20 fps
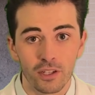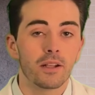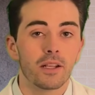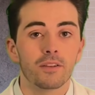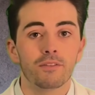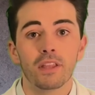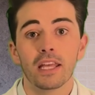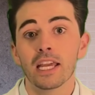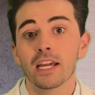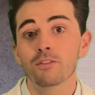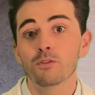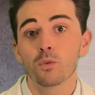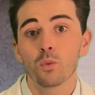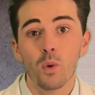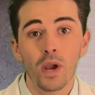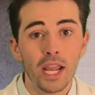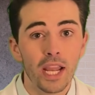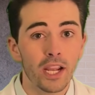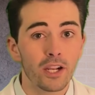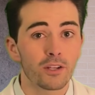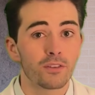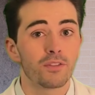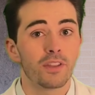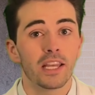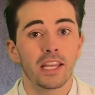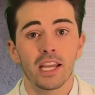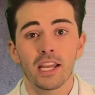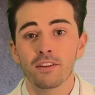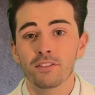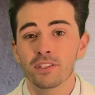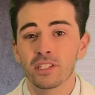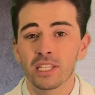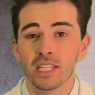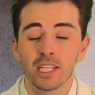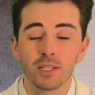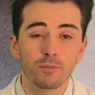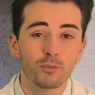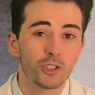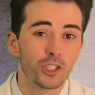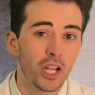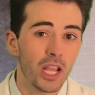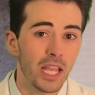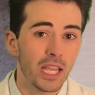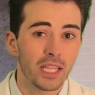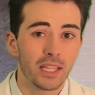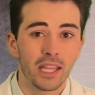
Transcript: If they have wear, if they have TMJ,